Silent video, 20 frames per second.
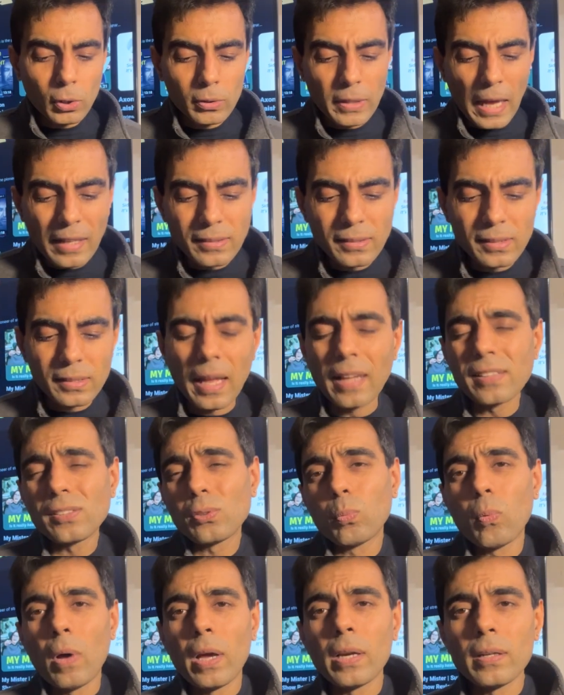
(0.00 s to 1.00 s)
So that's
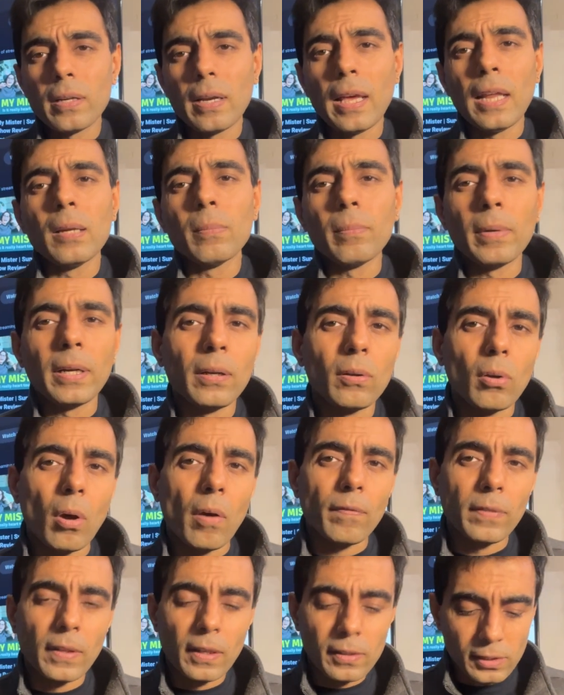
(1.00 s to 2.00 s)
that's one element
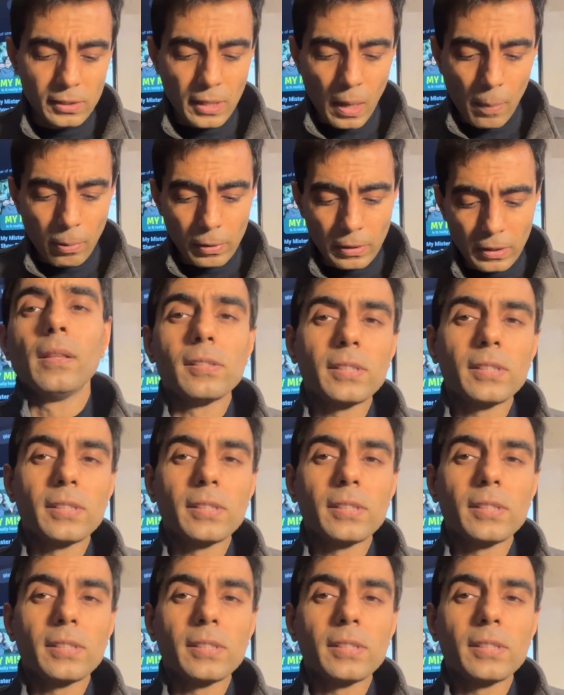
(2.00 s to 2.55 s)
of this couple.